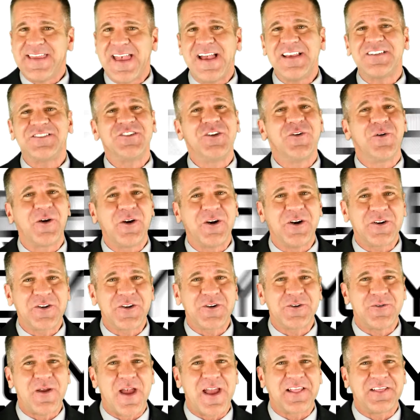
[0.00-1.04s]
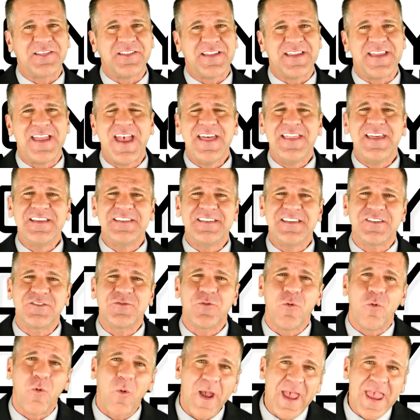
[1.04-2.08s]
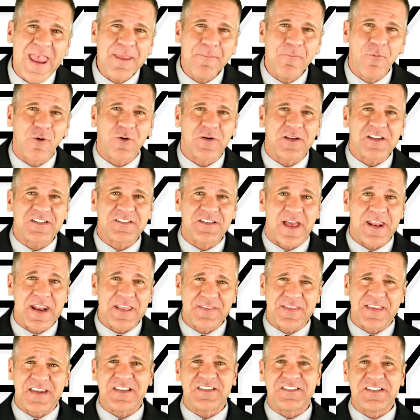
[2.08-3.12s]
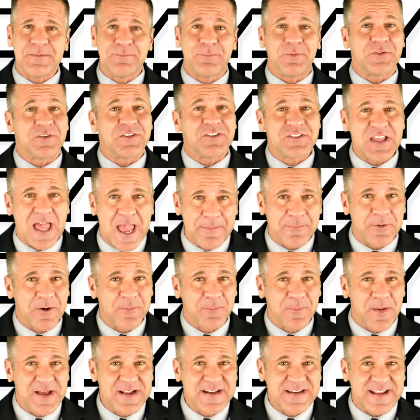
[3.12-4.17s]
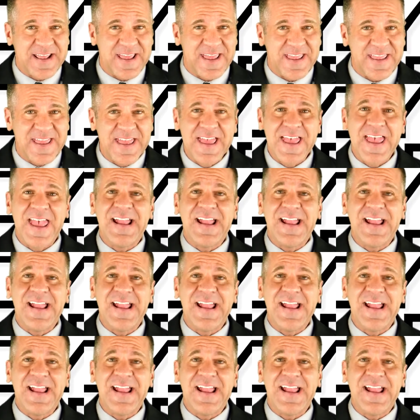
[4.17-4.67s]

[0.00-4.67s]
Yes, you heard correctly. This is way more exciting than a simple Cyber Monday.